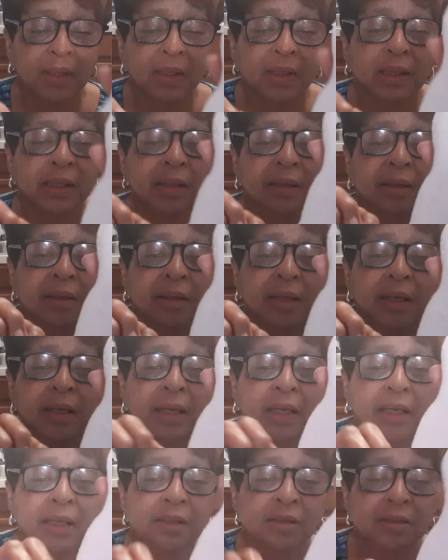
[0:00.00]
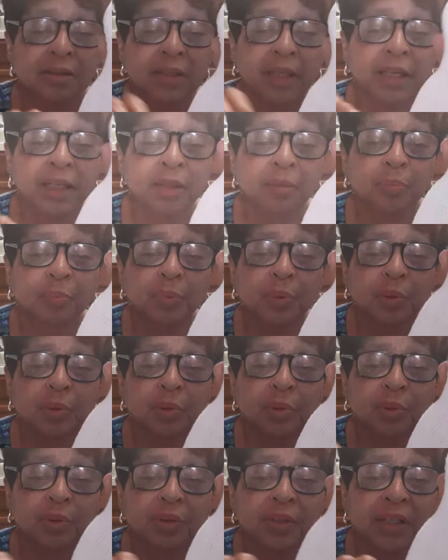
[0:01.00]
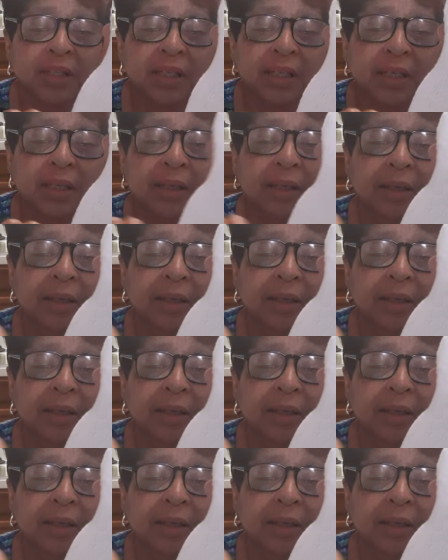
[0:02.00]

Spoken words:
needle and just kind of pull the